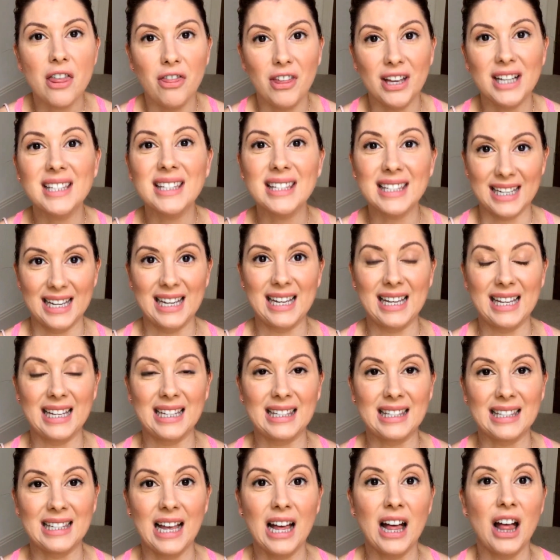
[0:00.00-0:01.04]
This
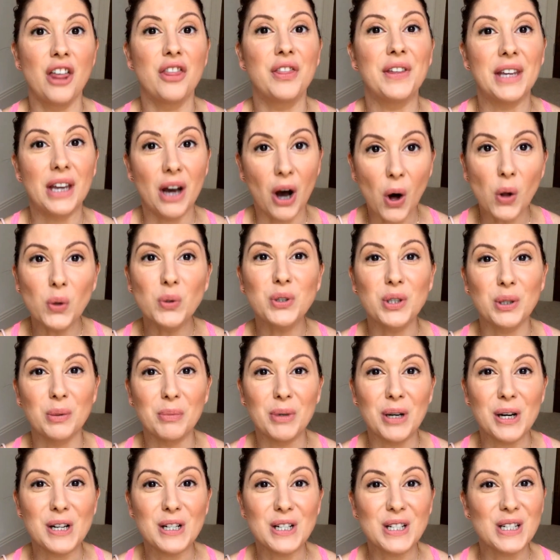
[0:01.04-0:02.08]
is the
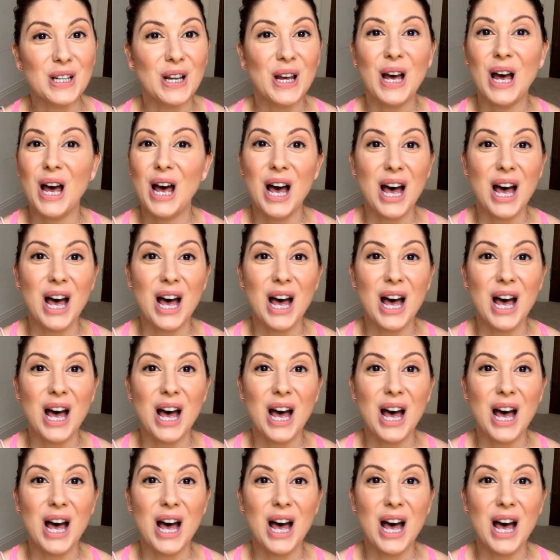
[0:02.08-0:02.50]
ultimate